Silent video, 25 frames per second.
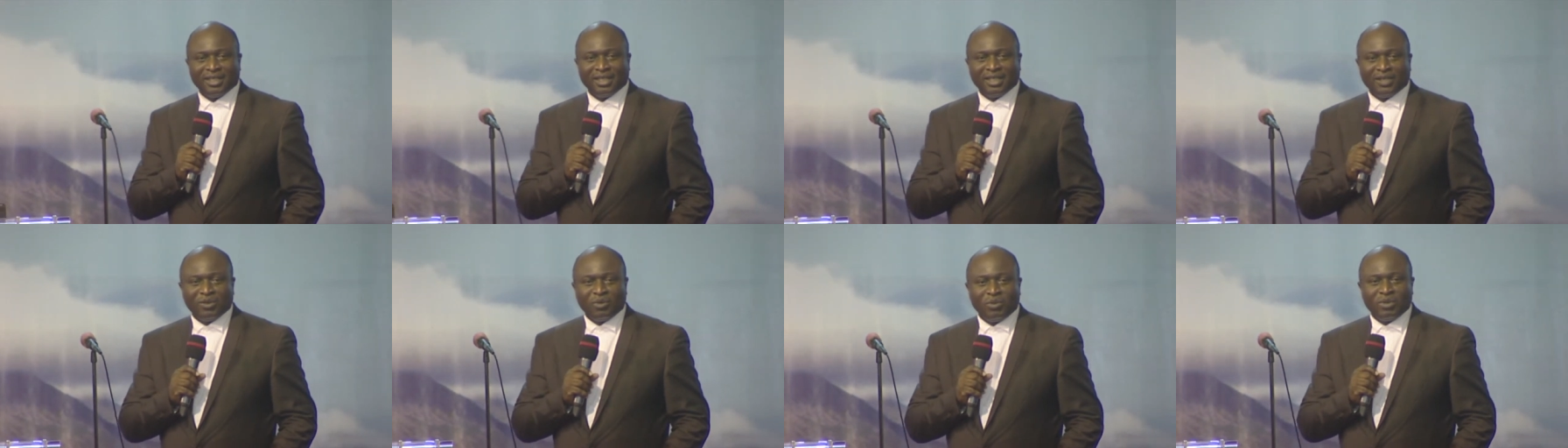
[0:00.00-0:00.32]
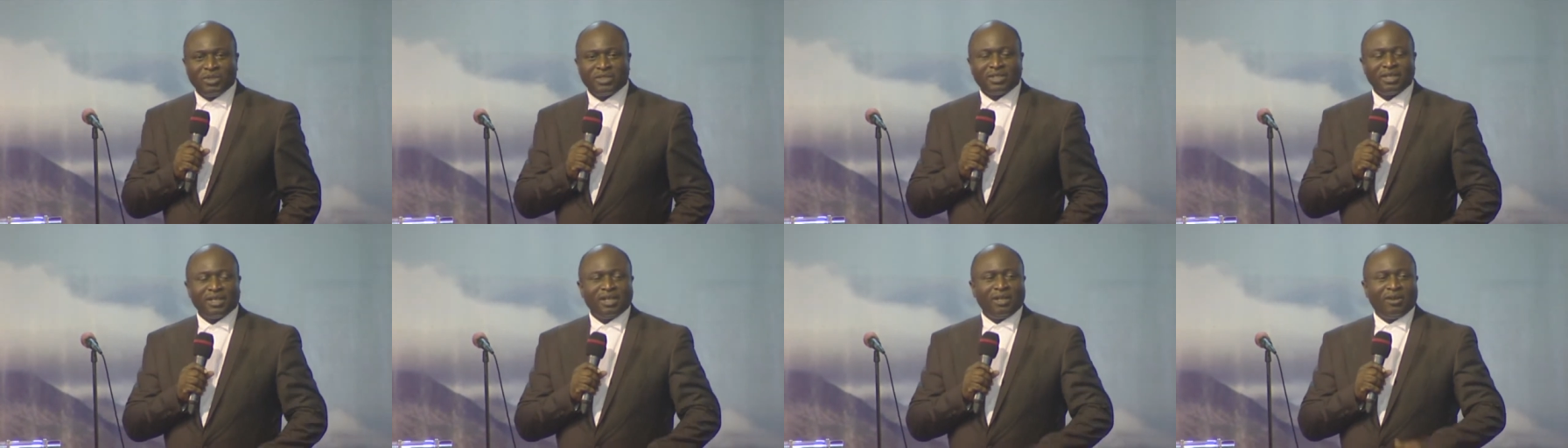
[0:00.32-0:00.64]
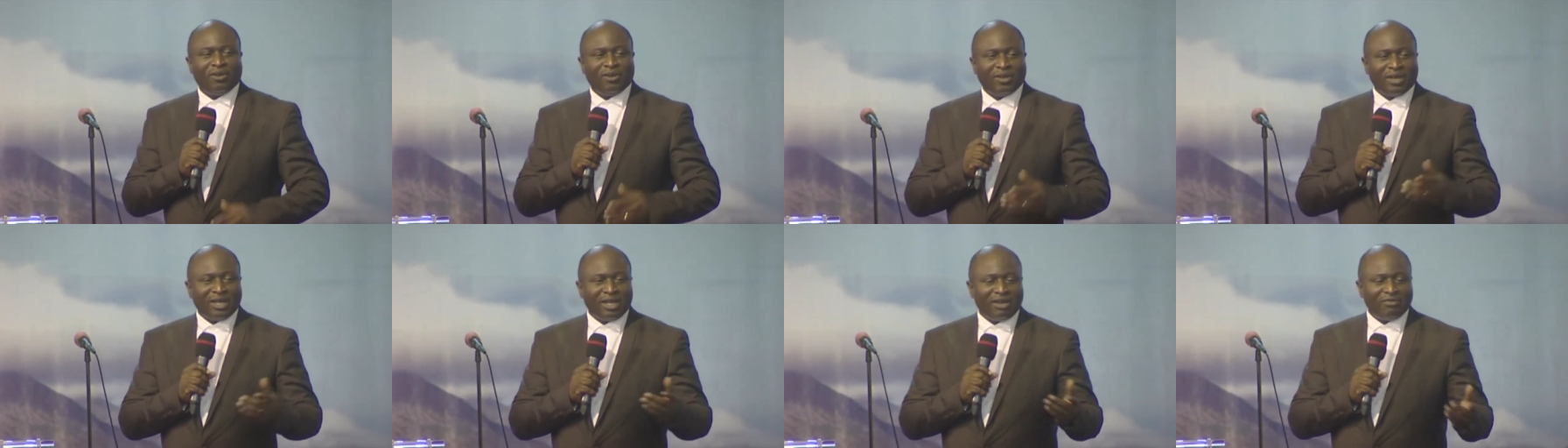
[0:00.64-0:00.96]
We say,
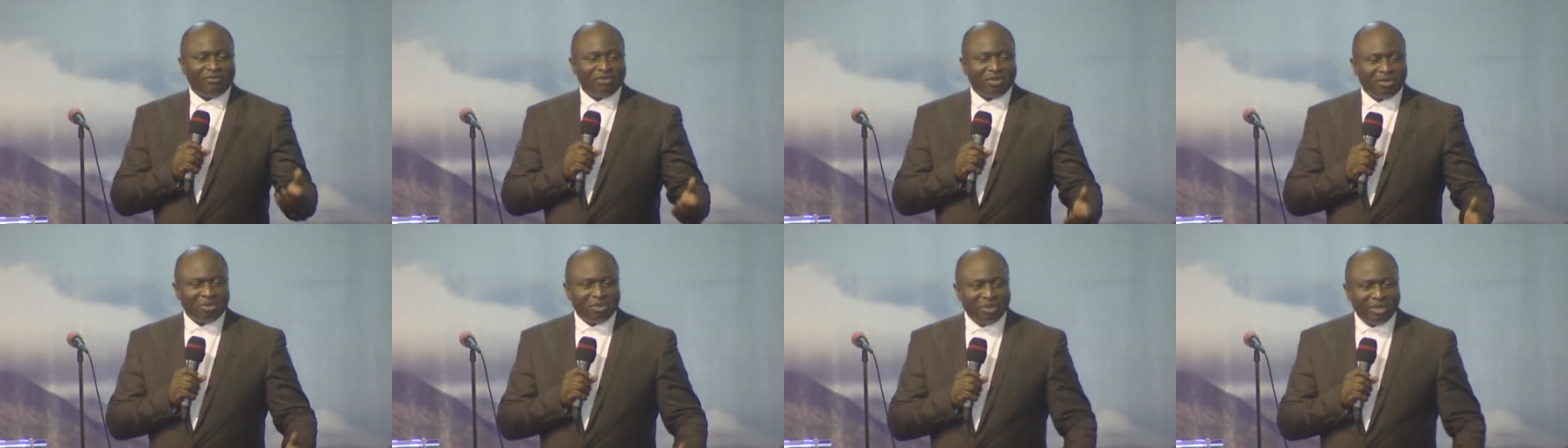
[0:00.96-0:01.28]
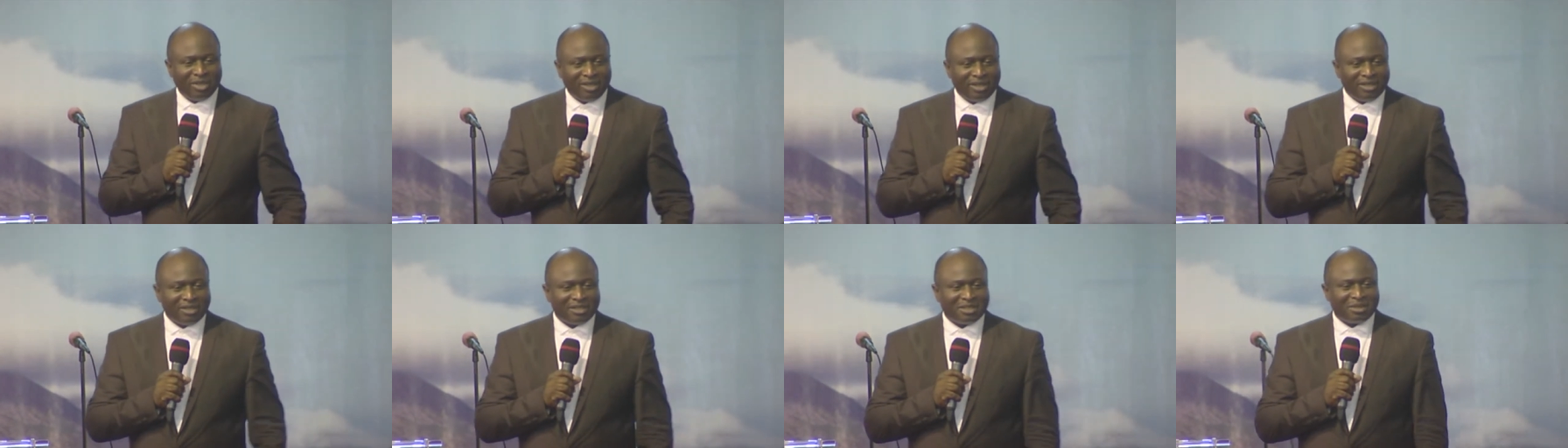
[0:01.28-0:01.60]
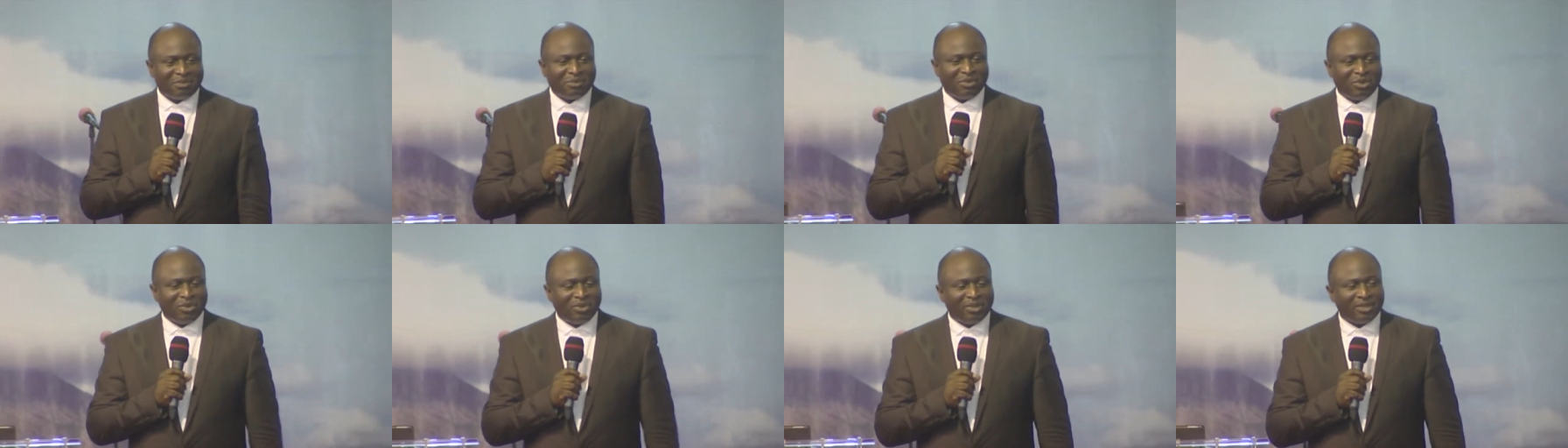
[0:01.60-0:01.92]
Lord, have your way this
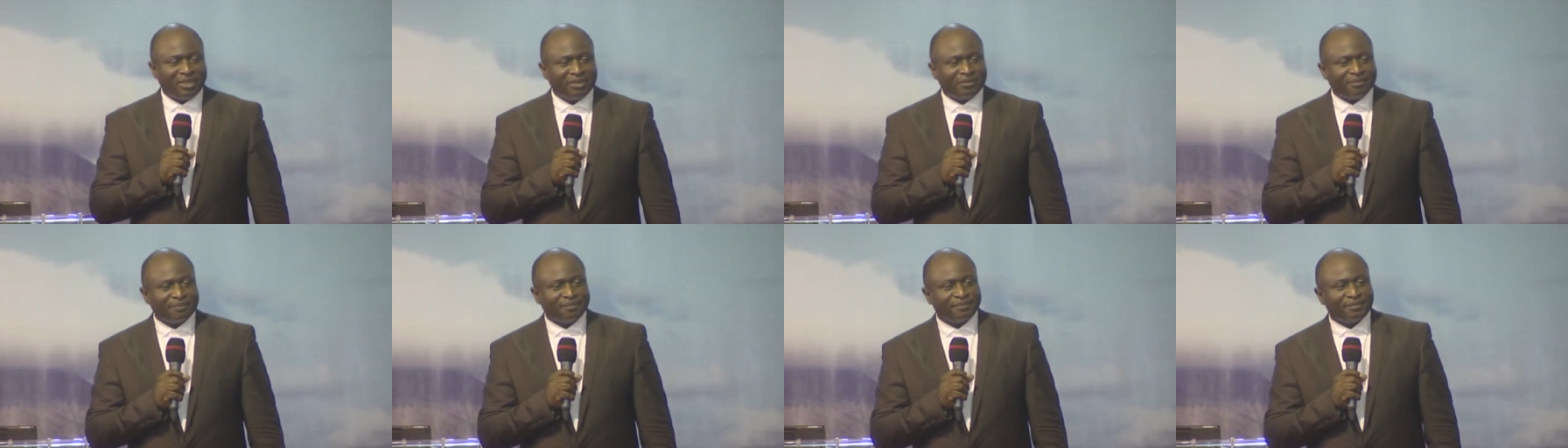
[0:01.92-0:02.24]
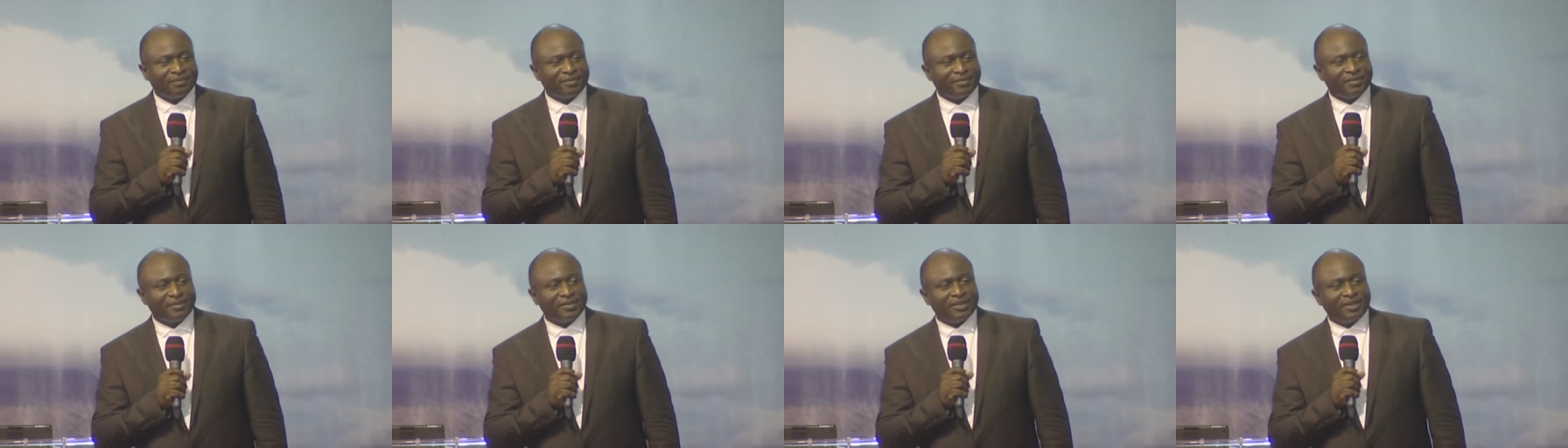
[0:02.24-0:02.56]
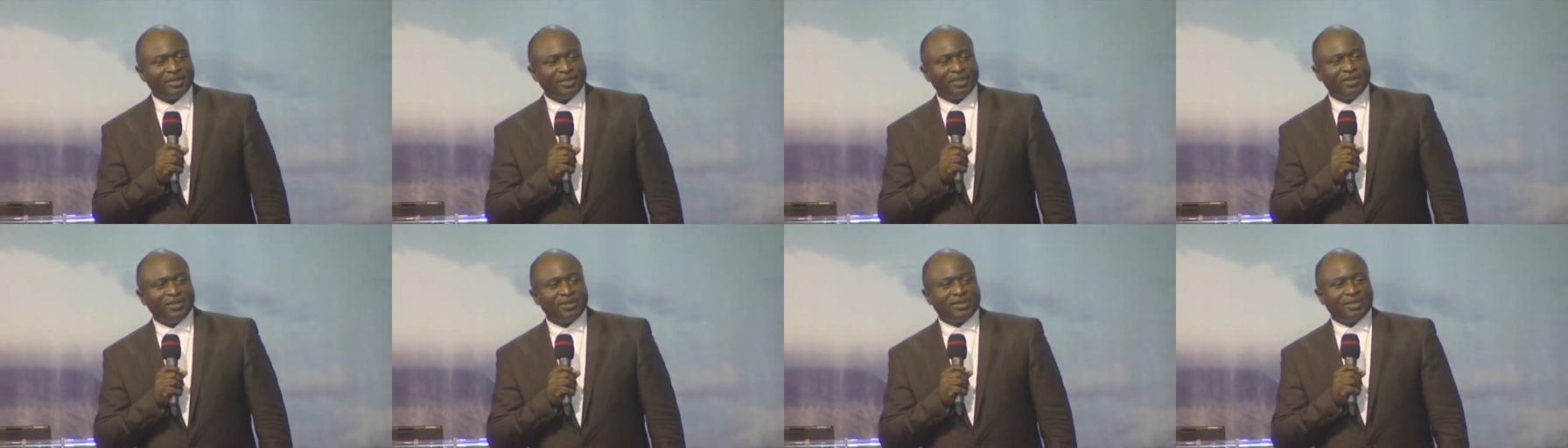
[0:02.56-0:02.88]
morning.
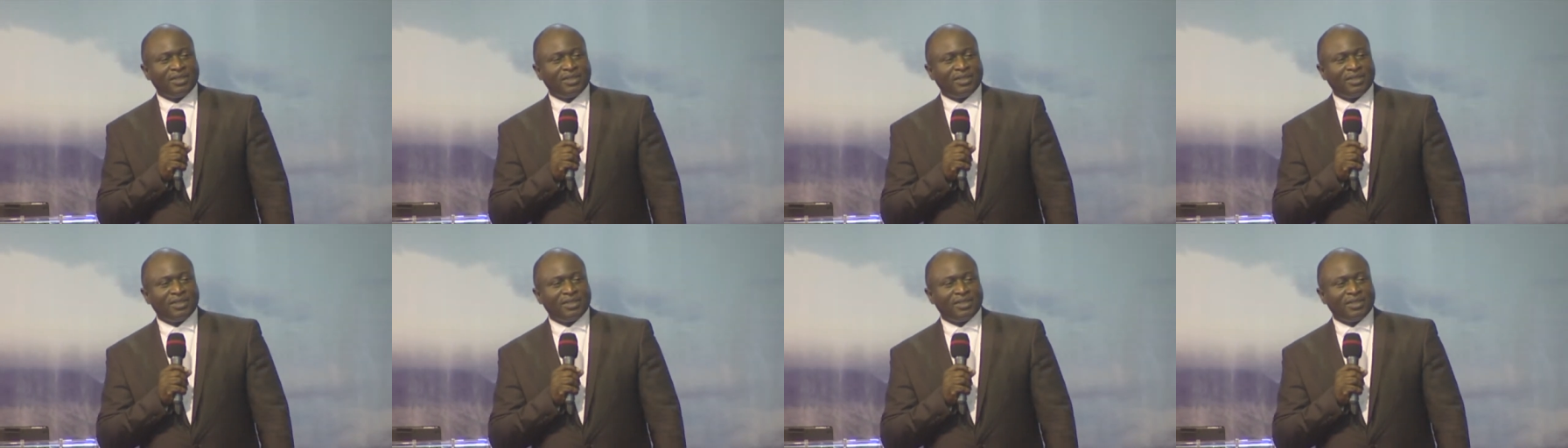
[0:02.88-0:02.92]
See